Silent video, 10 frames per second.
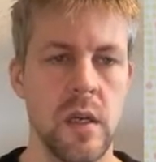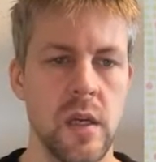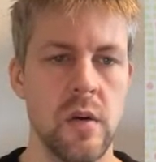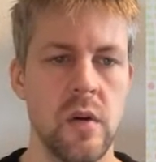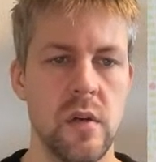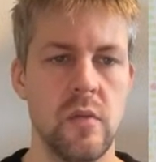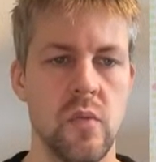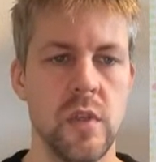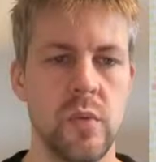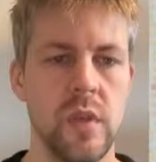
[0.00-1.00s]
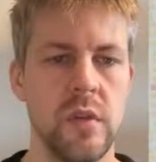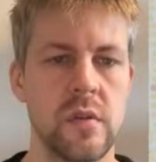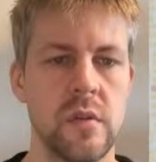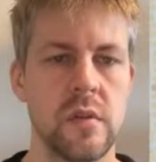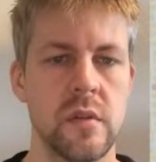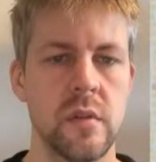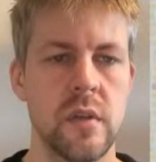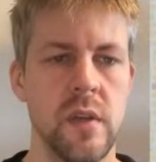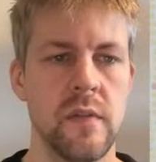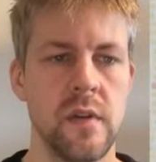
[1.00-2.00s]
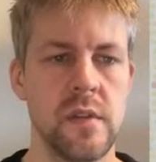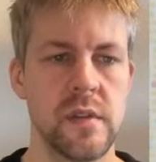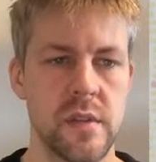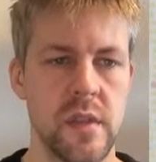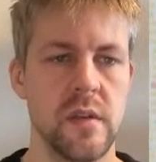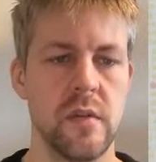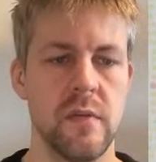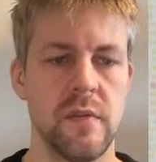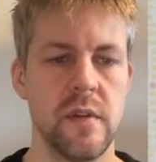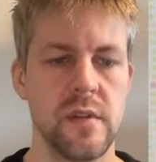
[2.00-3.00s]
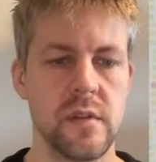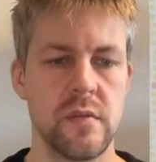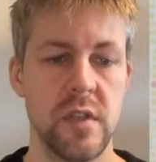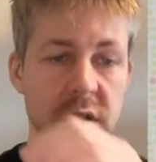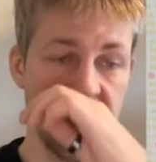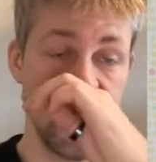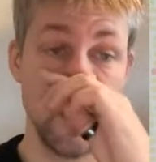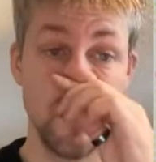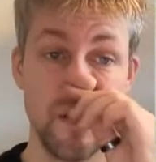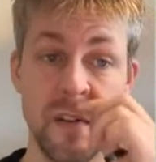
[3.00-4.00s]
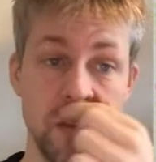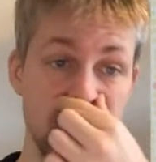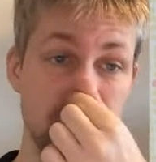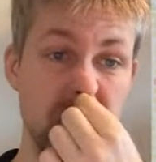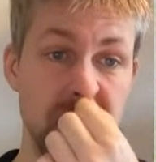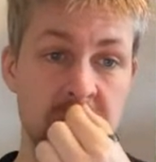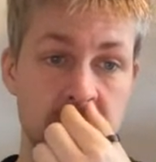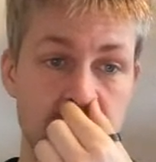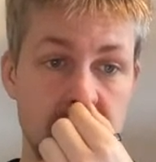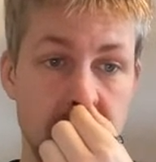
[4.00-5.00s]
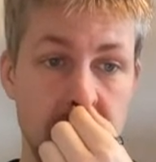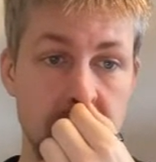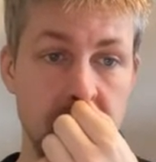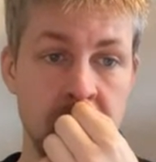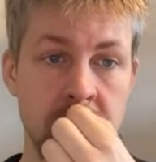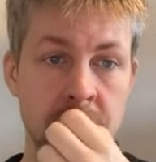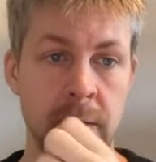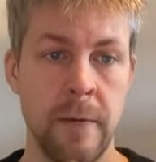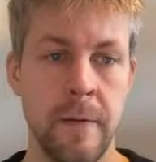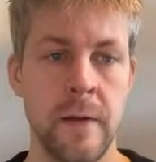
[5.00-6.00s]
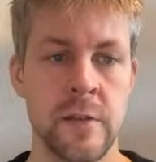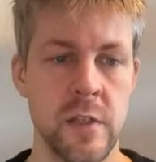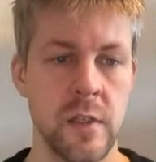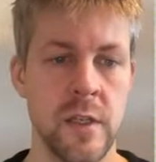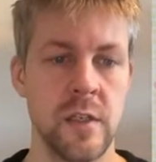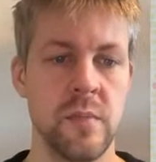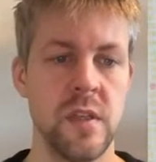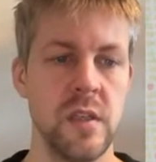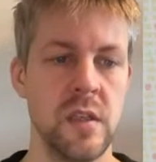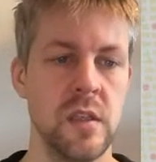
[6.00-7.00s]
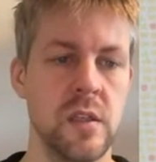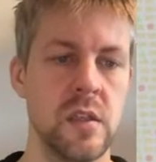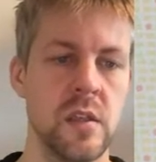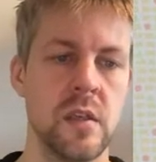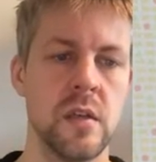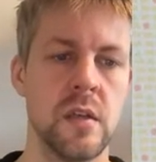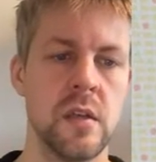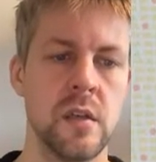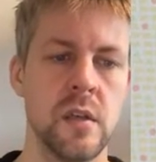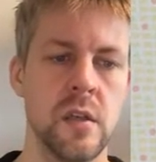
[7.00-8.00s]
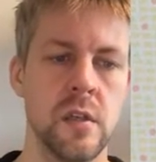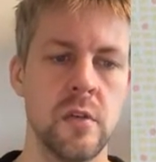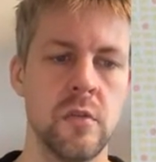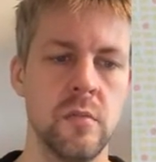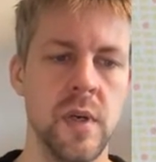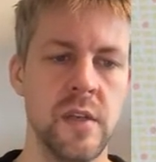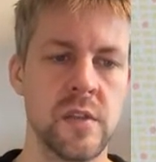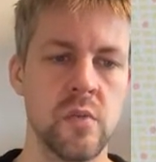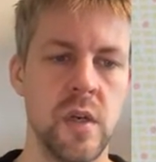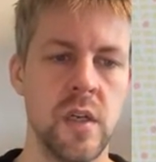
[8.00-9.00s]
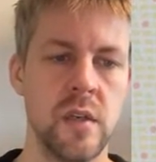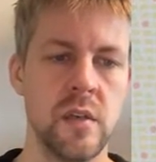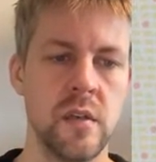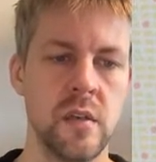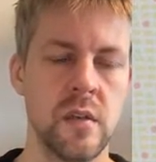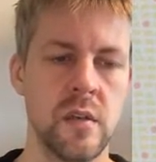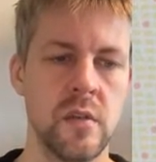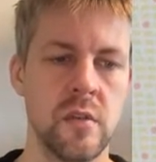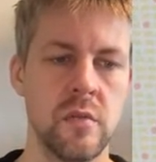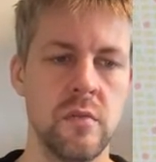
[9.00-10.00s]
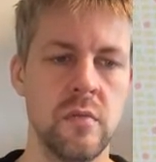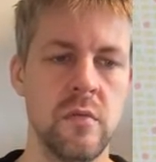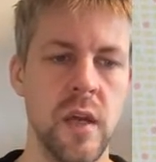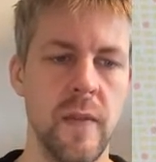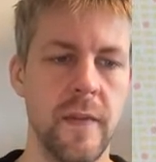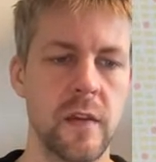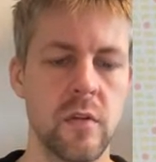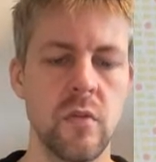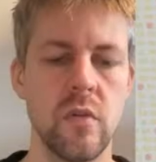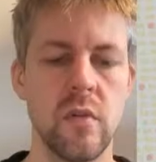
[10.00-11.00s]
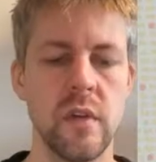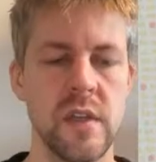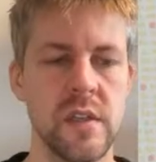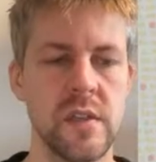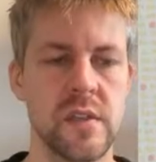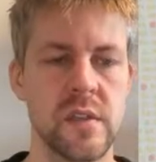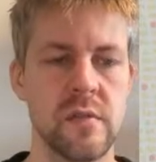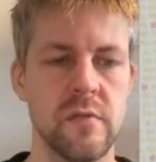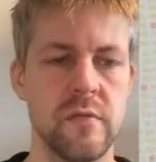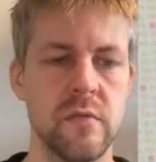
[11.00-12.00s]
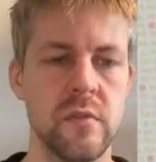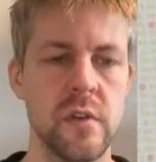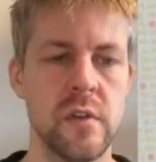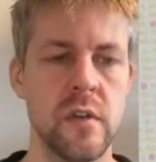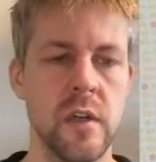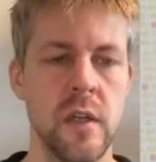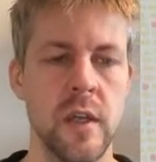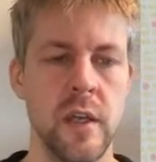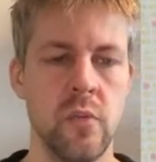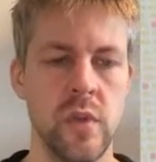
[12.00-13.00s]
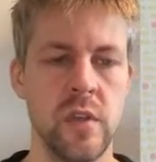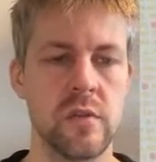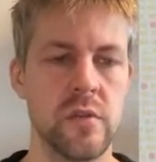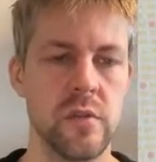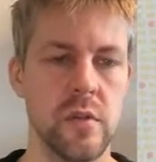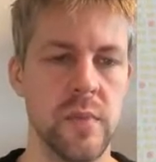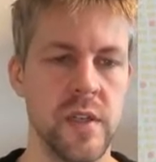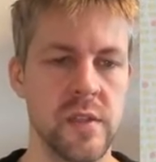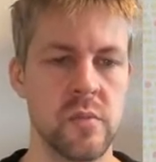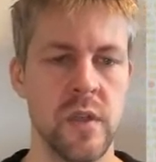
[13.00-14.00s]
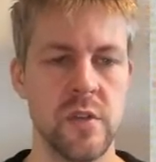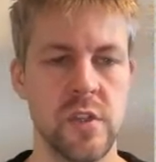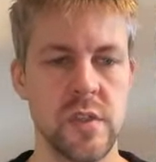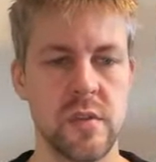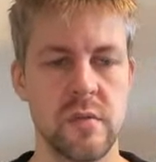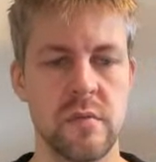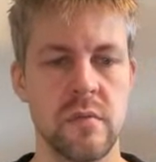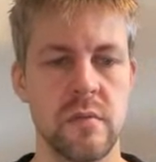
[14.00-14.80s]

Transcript: What do we need to return if there is, if there is no such array? Return -1. Actually, let me do -1, 2, and the goal is 4. We need to return -1 just to